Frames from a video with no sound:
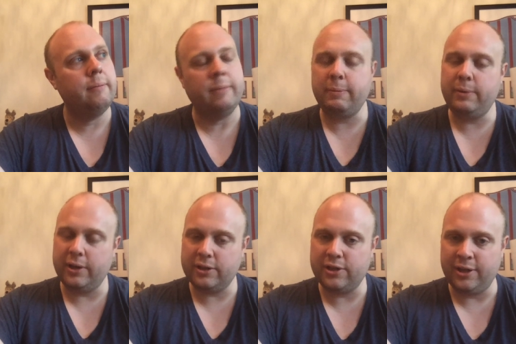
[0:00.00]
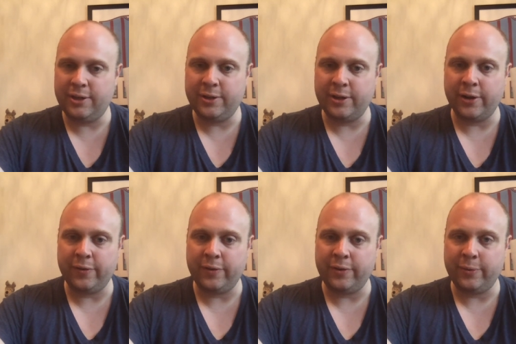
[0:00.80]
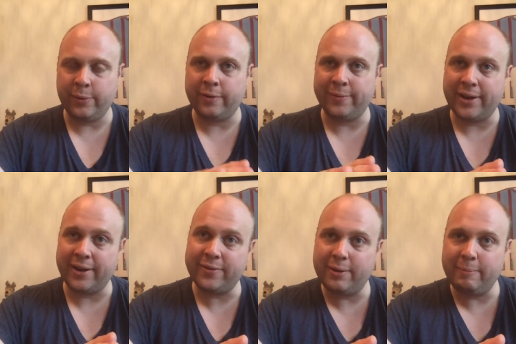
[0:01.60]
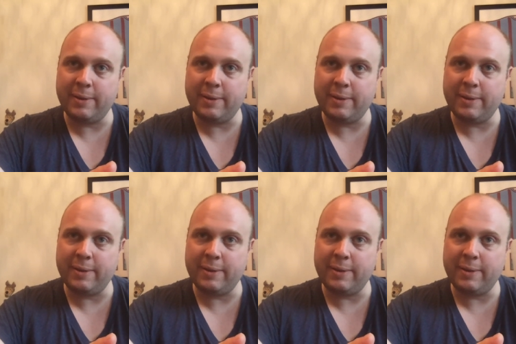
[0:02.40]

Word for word: maybe actually, you know, you, it comes down to it.